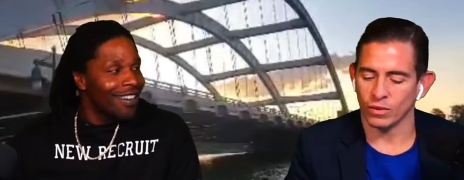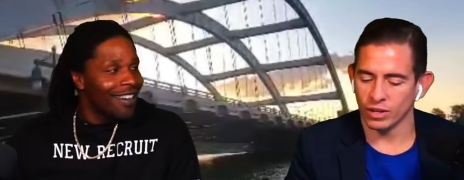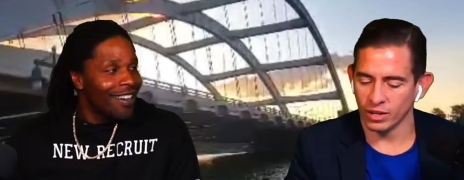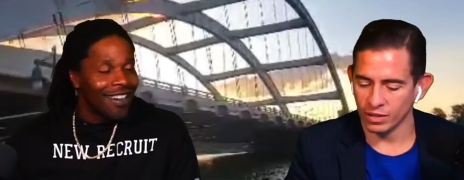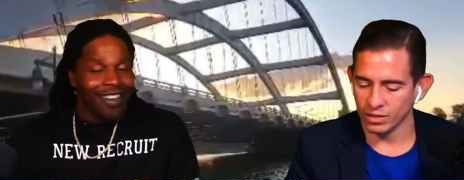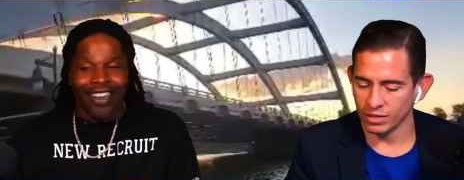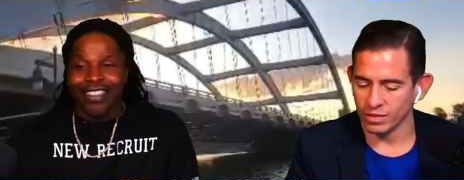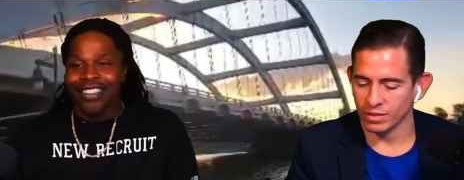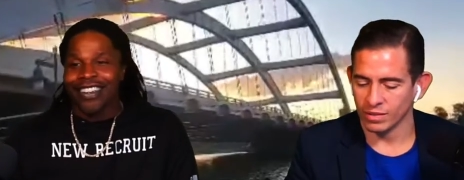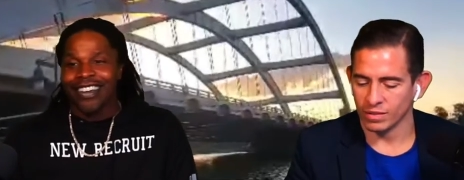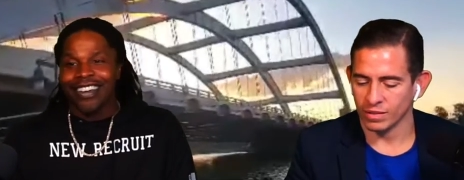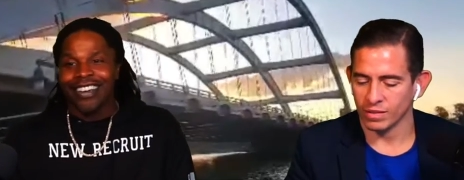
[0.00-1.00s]
Speaker 1: Okay. And I
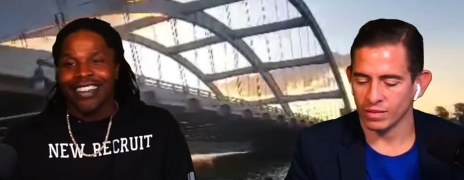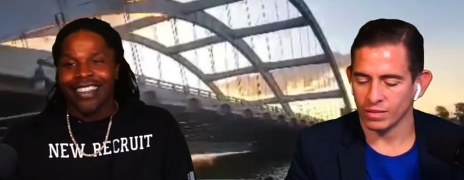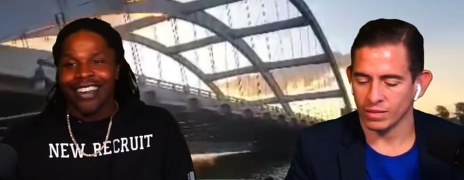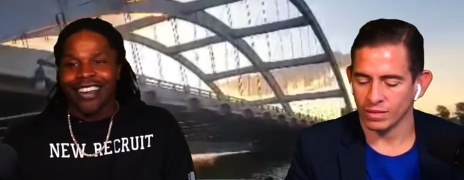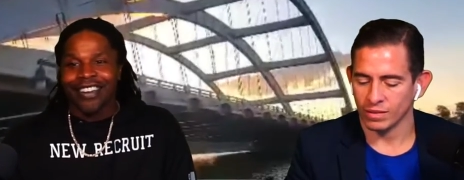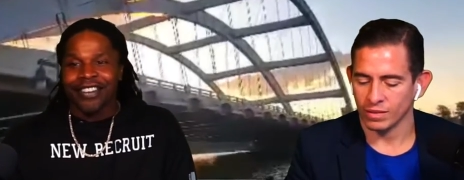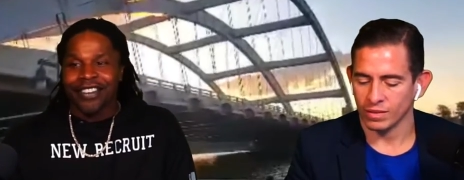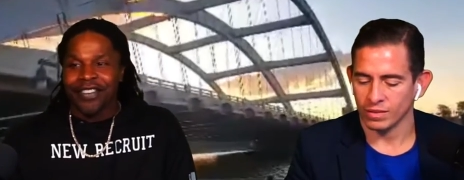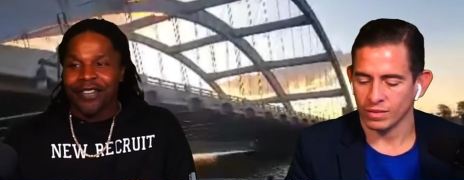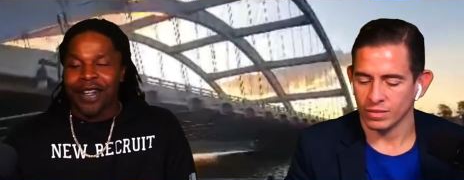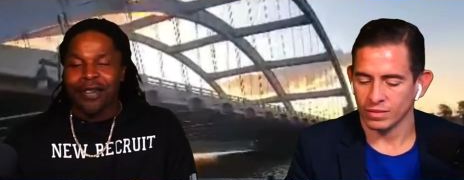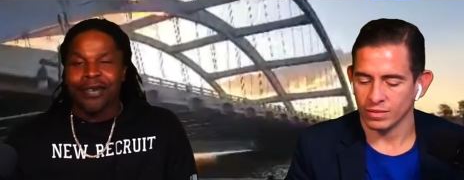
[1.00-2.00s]
started like
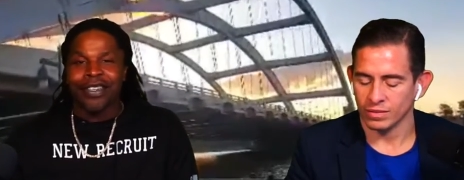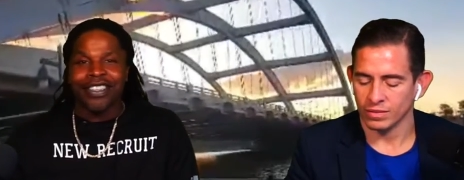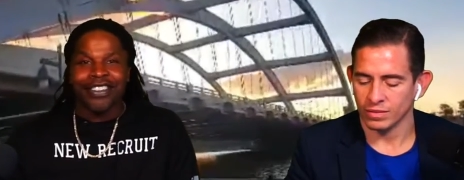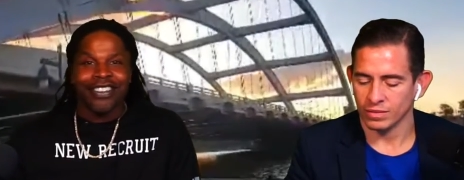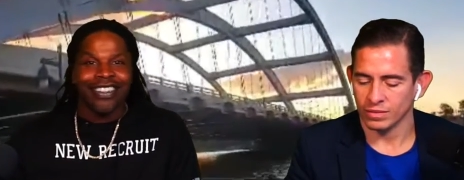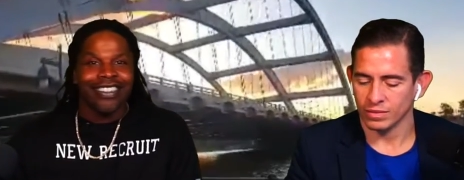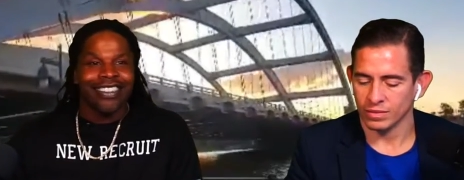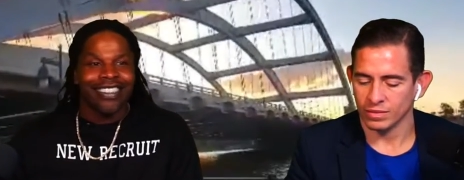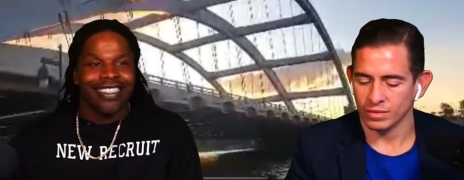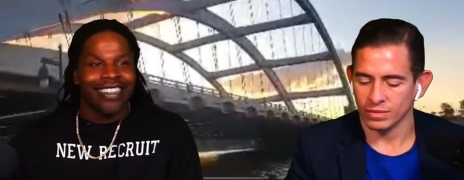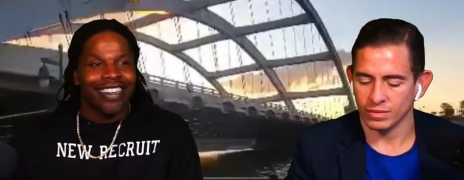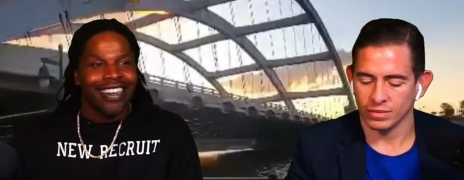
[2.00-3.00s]
with the family
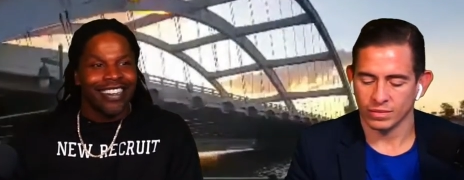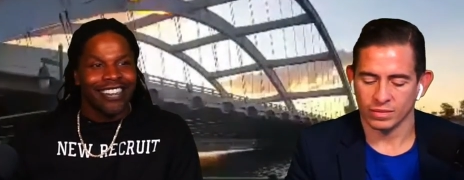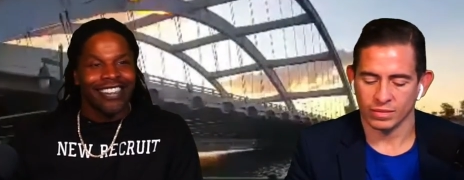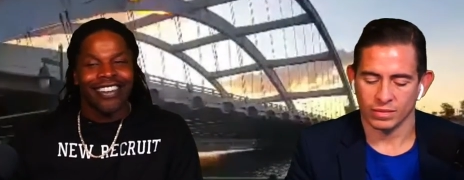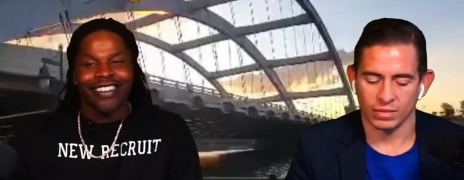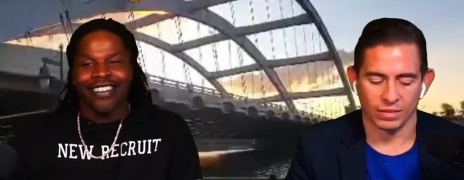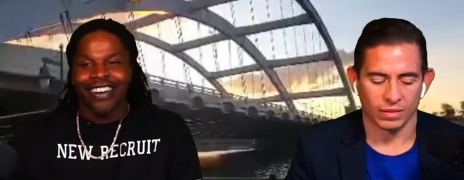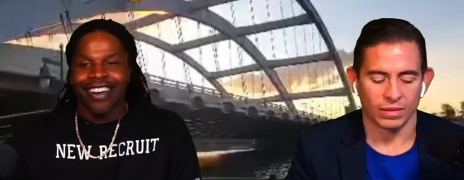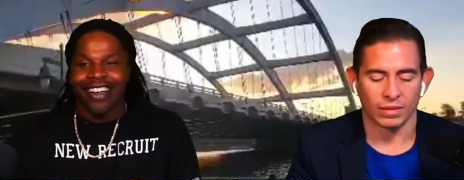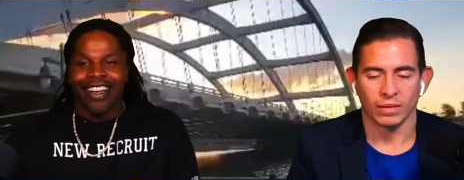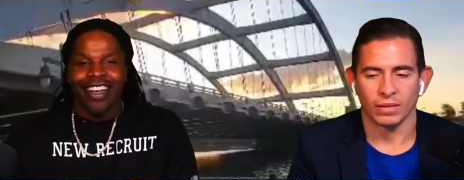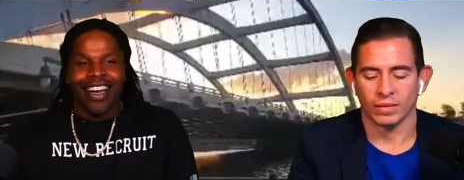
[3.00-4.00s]
reunions, and uh, you know,
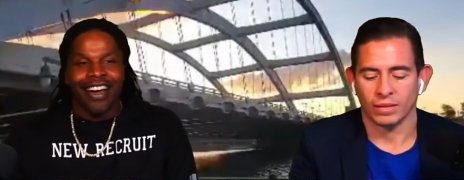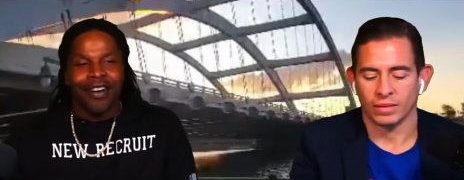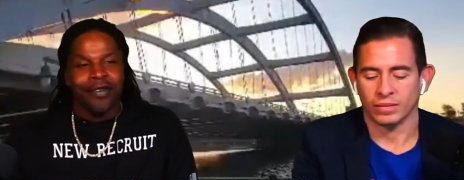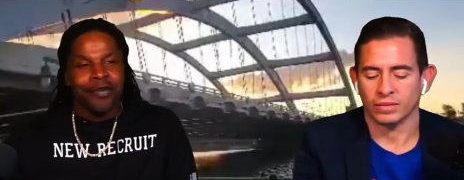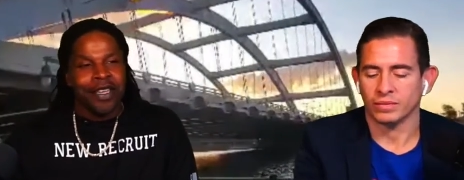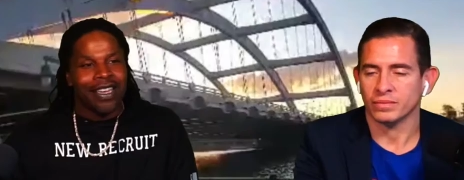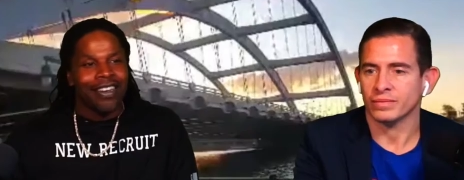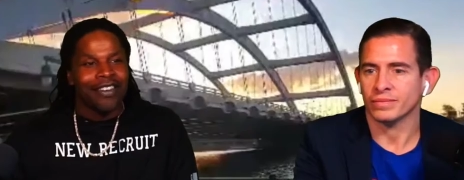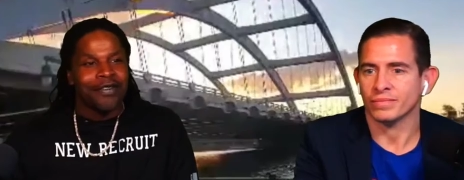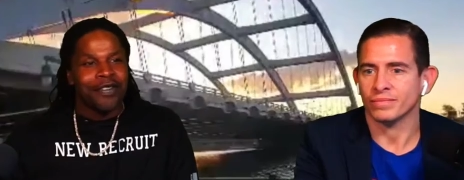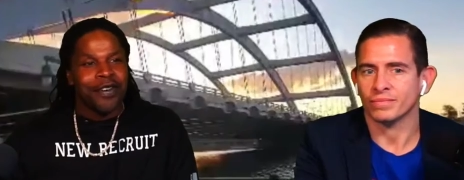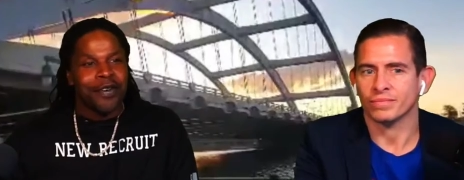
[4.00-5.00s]
I would be
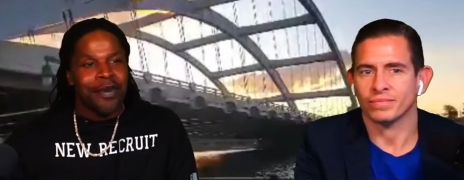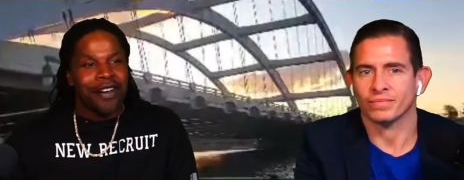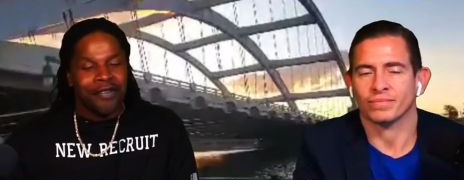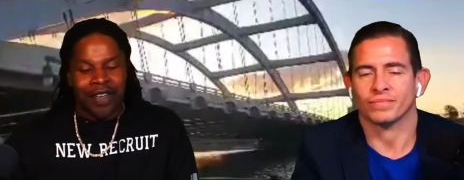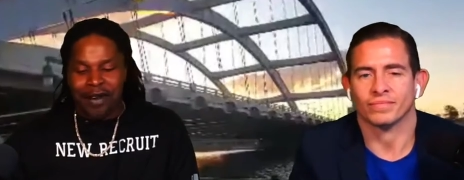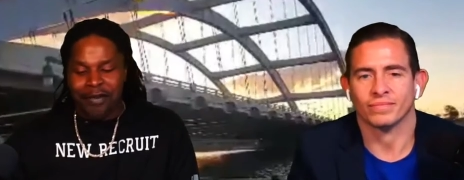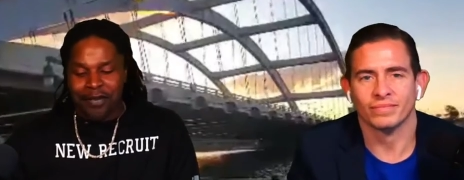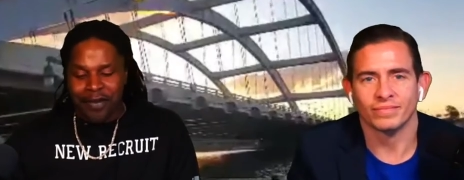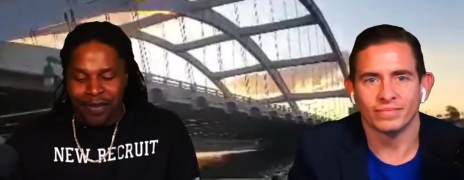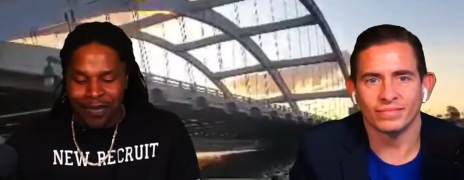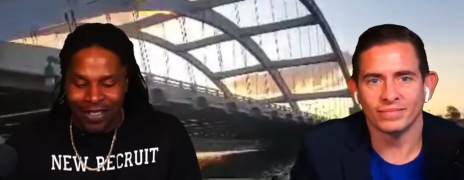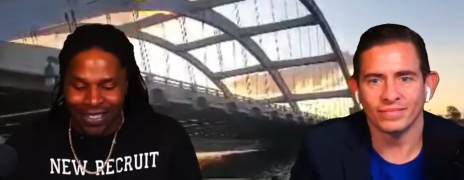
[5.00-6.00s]
interviewing my family
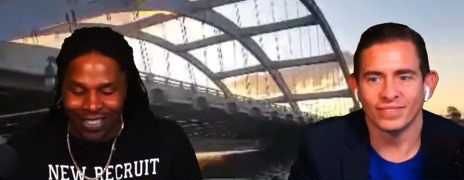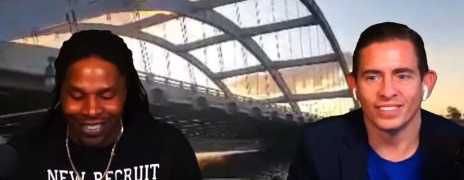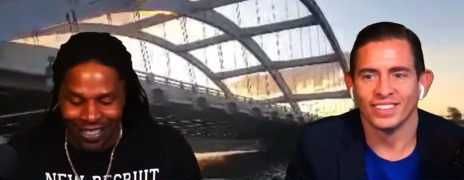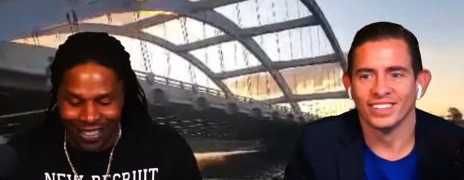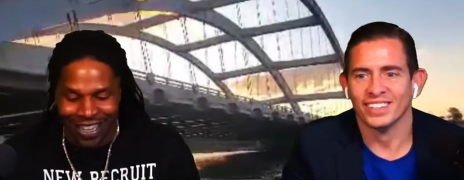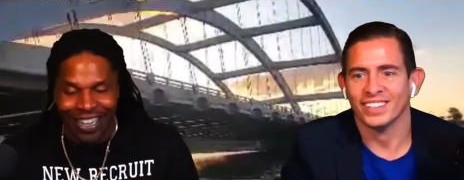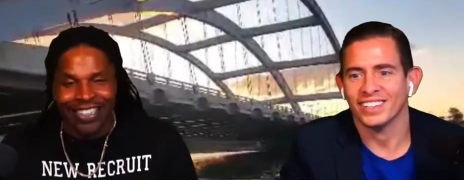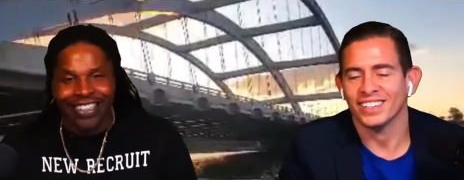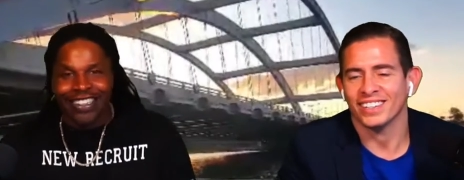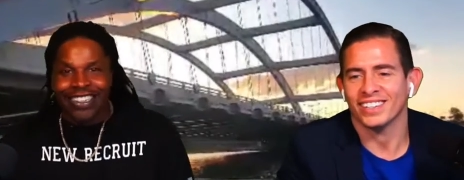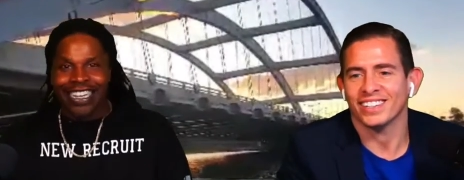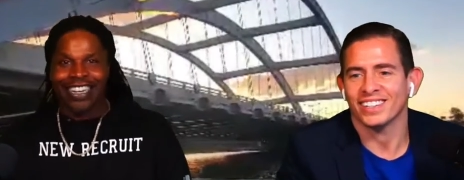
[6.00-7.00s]
members at
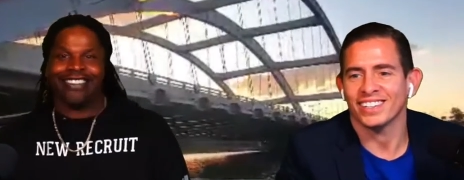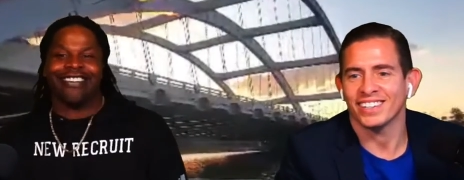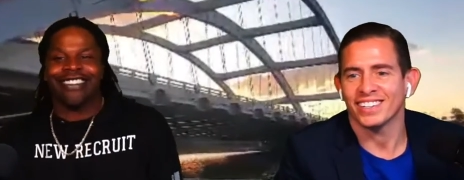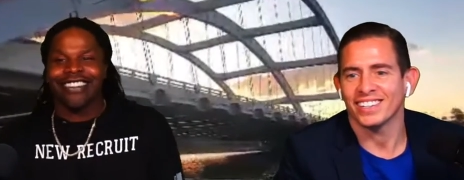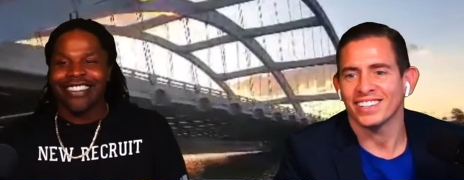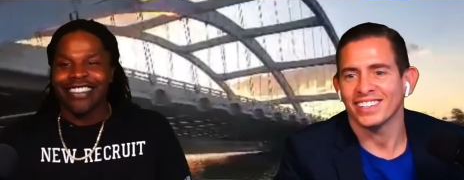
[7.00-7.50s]
the cookout.